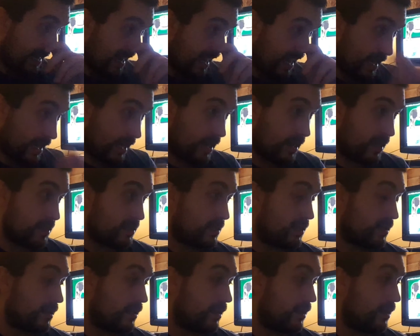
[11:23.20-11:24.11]

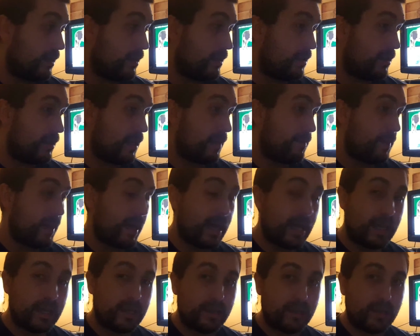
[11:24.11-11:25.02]
and they
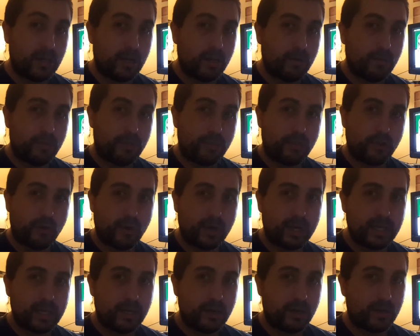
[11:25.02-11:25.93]
pay
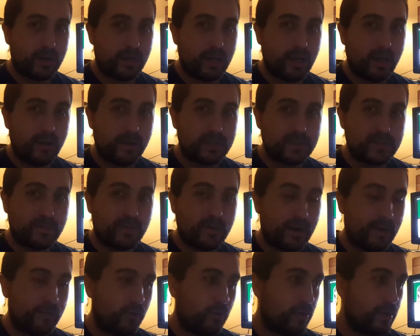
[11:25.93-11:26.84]
30-year notes
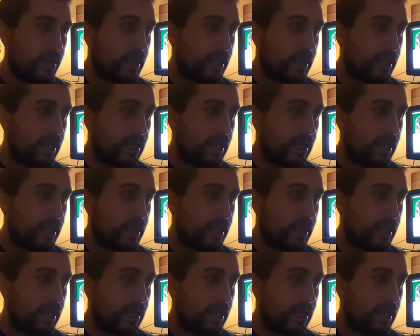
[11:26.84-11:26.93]
forever,